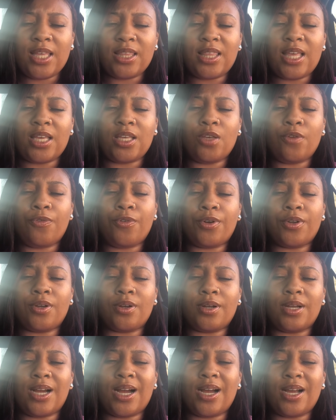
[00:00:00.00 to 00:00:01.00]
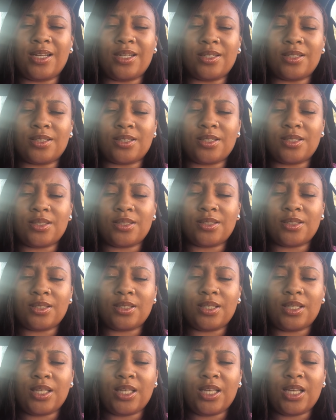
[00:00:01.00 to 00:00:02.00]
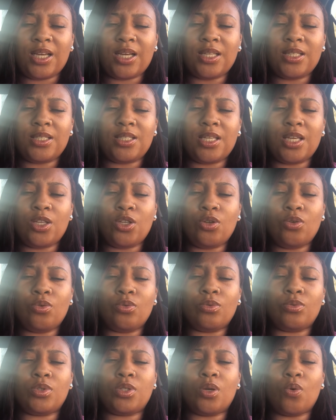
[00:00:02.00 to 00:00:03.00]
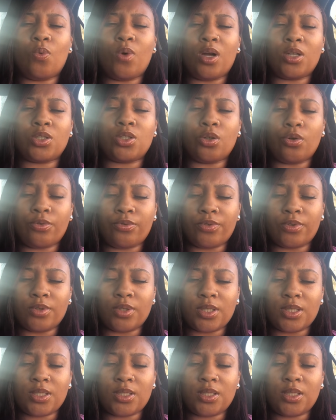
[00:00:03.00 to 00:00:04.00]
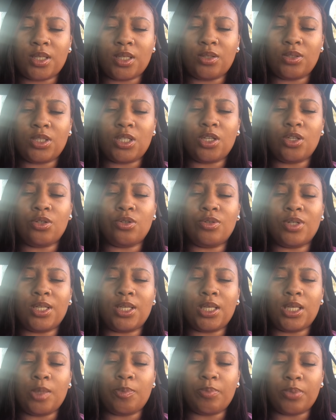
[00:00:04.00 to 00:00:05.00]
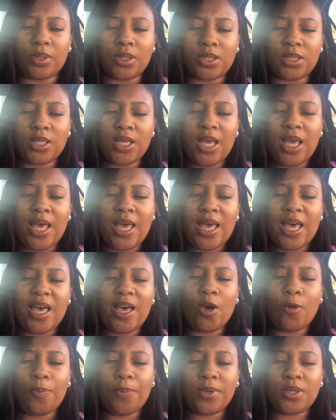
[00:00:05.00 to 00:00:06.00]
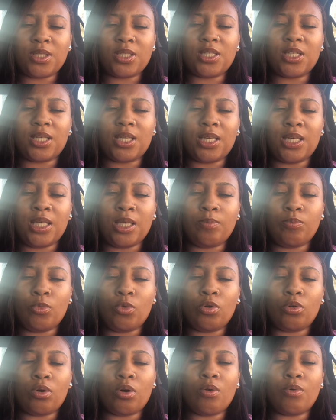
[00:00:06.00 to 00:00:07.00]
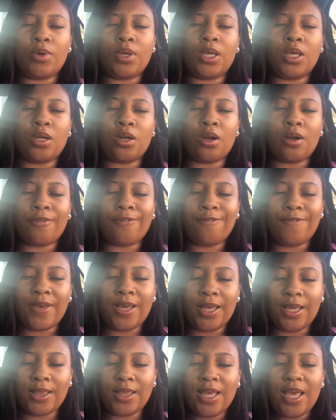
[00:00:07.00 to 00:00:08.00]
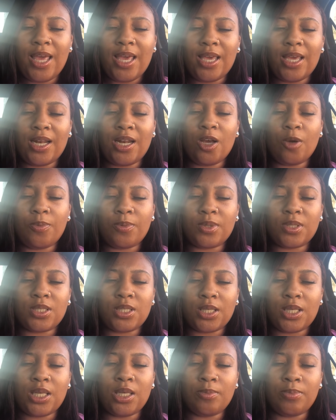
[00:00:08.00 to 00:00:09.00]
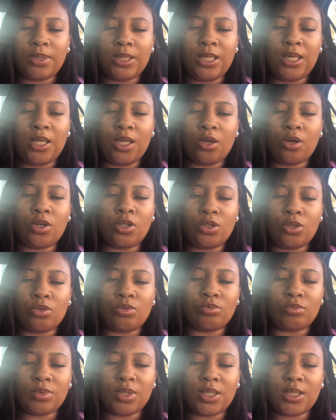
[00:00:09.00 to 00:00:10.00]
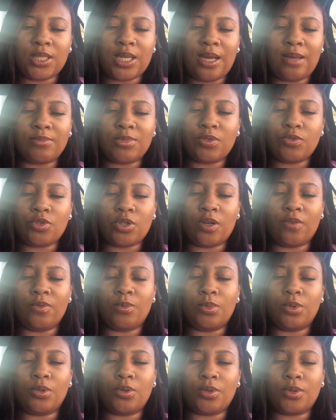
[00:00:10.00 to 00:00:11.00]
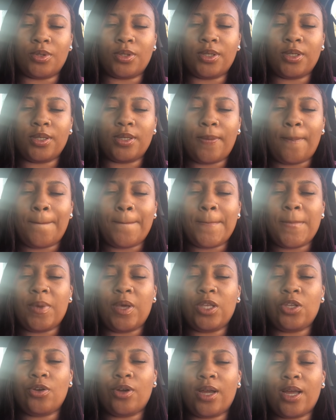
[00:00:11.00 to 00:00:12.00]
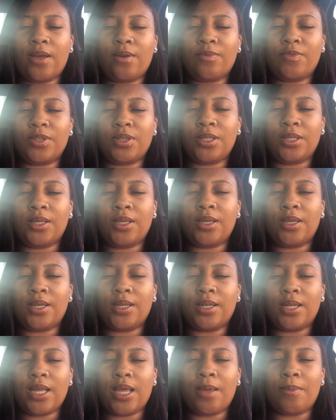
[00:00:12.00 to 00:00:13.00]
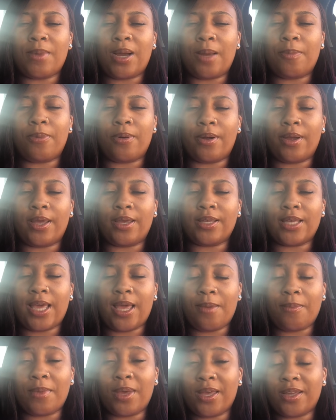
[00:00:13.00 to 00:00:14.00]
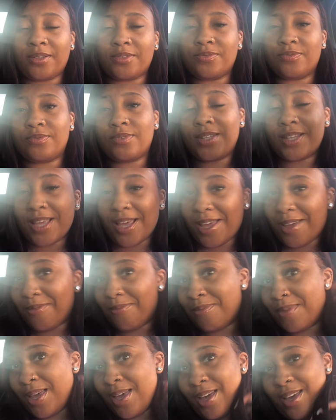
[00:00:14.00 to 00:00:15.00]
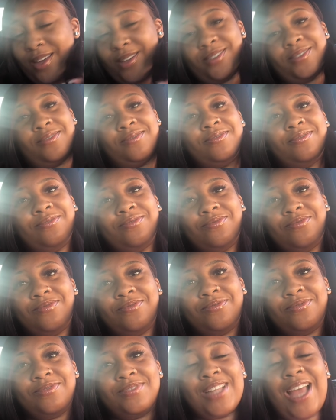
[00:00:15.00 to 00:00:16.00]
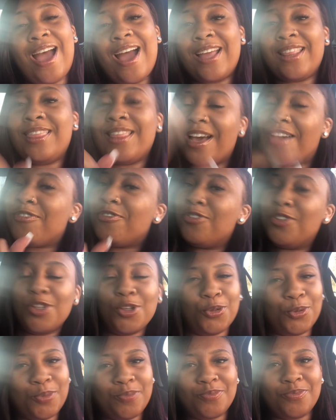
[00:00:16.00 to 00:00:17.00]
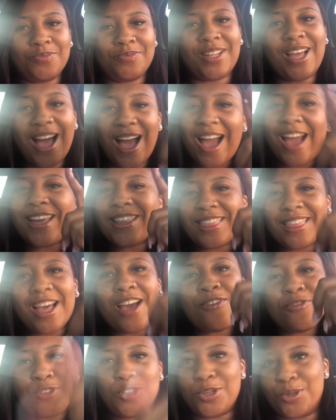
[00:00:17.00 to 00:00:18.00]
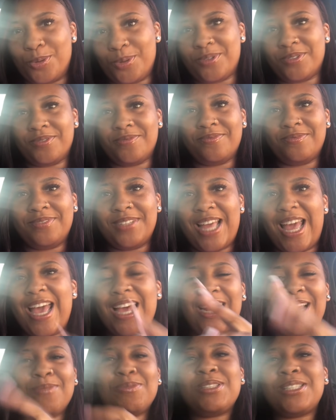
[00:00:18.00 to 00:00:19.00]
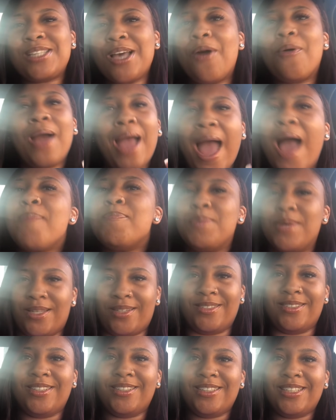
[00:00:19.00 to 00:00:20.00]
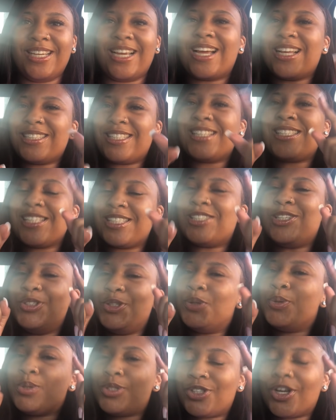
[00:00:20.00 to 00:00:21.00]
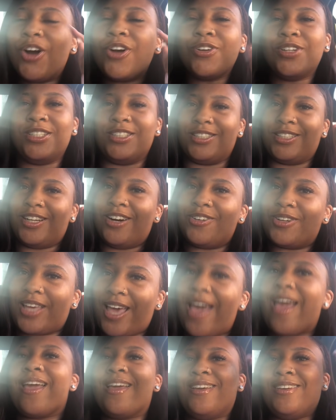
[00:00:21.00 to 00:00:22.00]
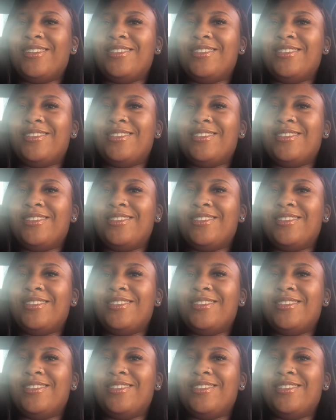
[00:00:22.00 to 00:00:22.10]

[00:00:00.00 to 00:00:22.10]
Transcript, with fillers: Thank you for your guidance. Continue to watch over us. Continue to keep us. Help us to keep growing in our faith and help us to keep leaning on you in times of trouble, Lord. In your heavenly name I pray. Amen. Amen. I love you. I love you. And I'm so happy because this is a new journey, okay?